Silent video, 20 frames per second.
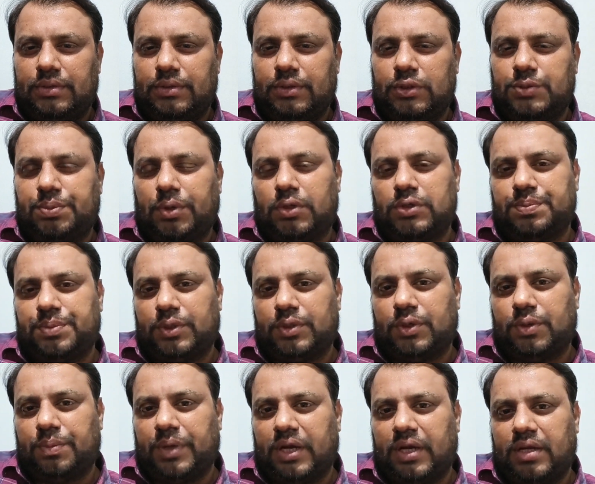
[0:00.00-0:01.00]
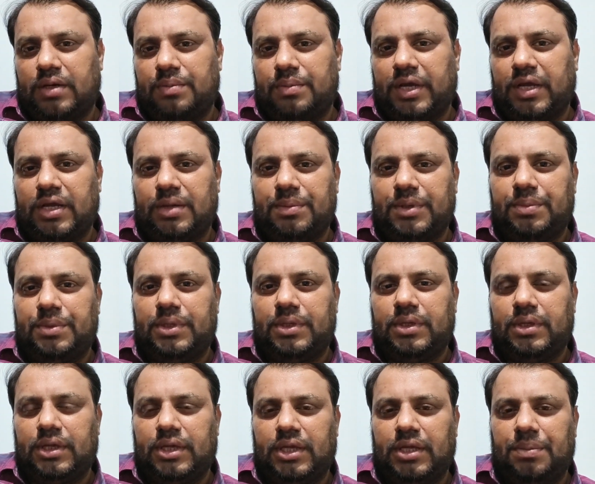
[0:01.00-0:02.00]
Those prospective buyer may
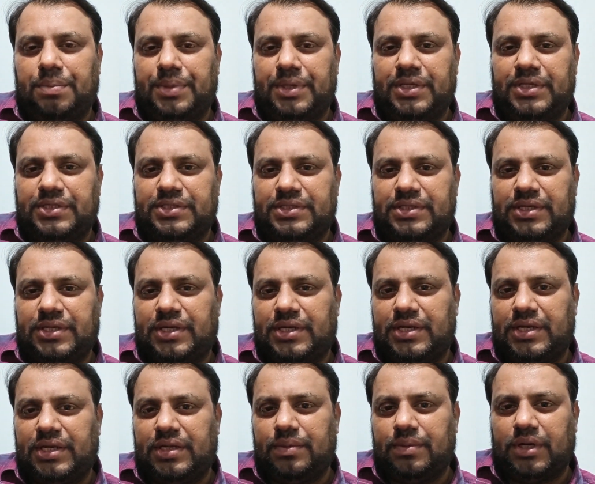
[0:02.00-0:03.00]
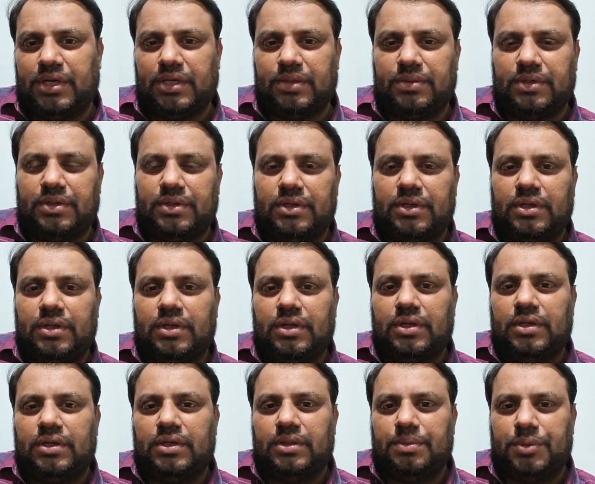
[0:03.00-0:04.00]
be A, B, C, D, whatever,
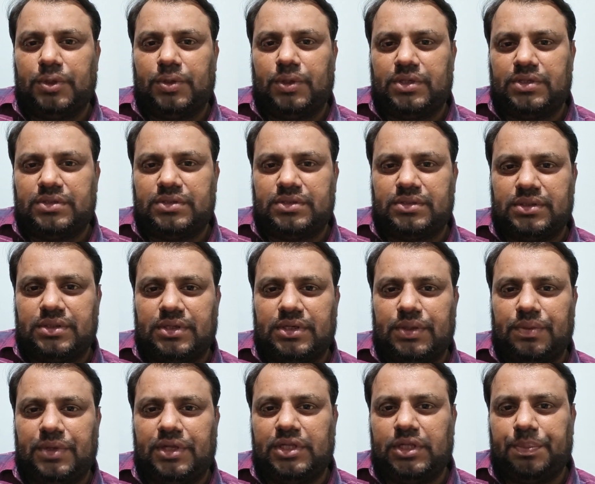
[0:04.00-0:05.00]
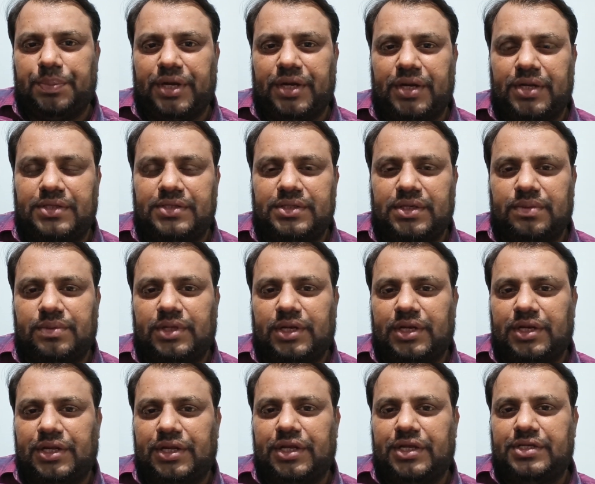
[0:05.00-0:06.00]
because during the pendency of the
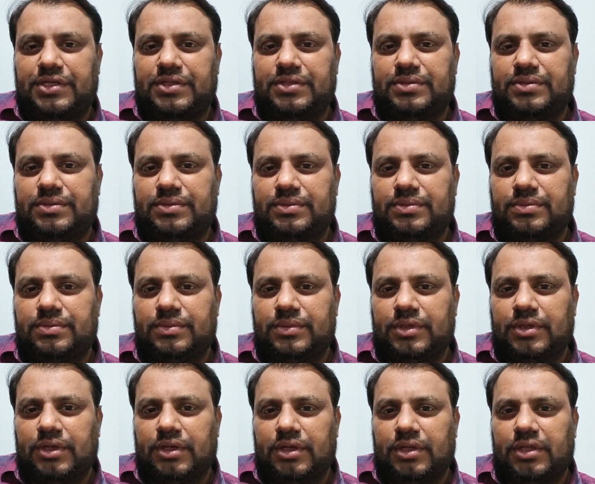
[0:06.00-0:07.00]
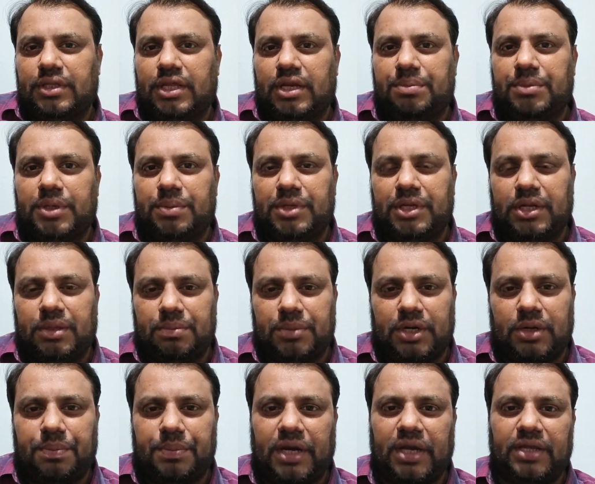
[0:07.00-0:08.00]
litigation there may be a number
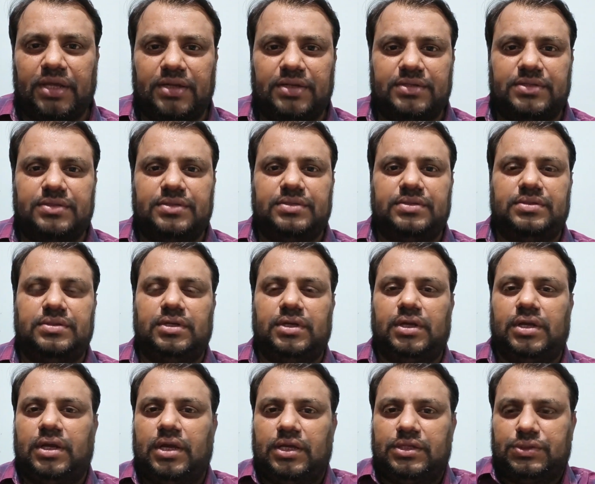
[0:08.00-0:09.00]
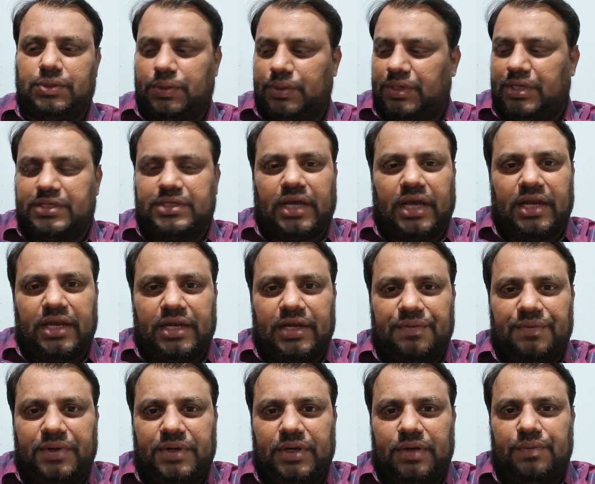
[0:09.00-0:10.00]
of buyers. So it is highly
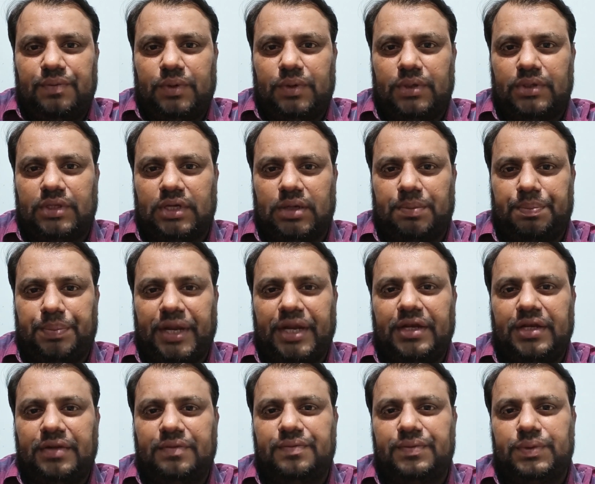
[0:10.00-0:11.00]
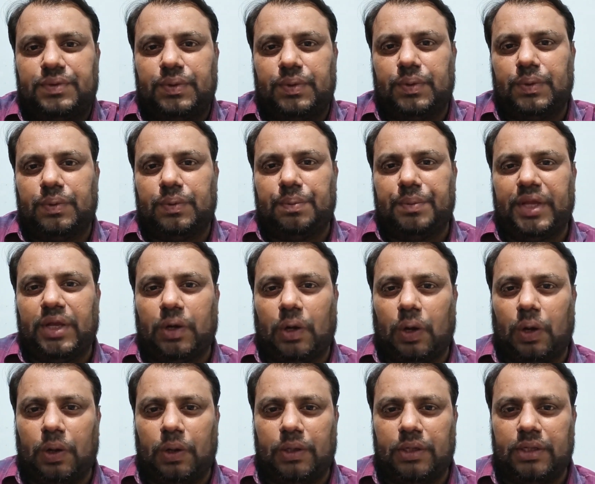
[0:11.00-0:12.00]
difficult for the plaintiff to make
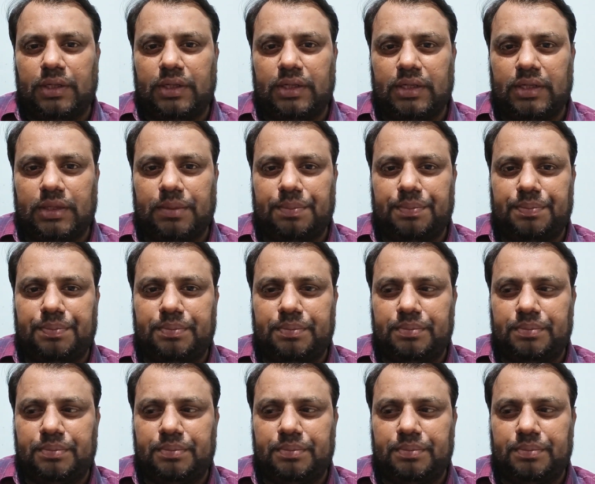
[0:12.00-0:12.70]
all the